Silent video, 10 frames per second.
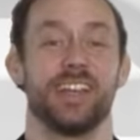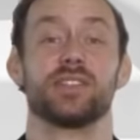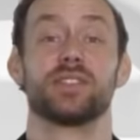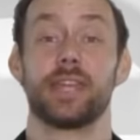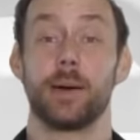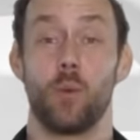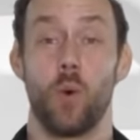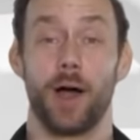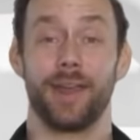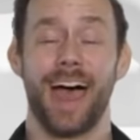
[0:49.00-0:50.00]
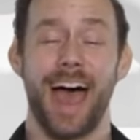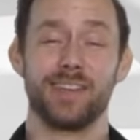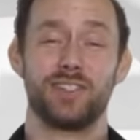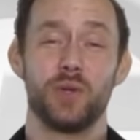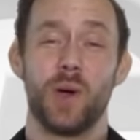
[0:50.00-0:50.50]
Step 1,
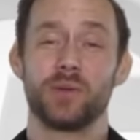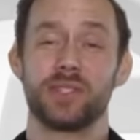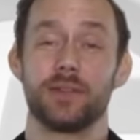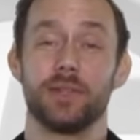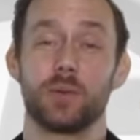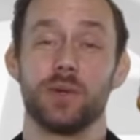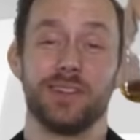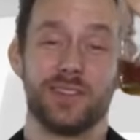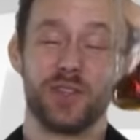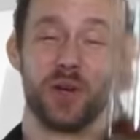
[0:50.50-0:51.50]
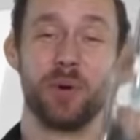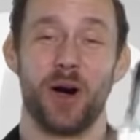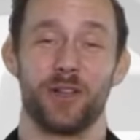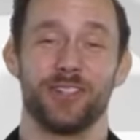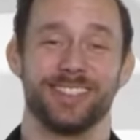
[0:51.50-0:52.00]
add 2 ounces of liquid to your bottle.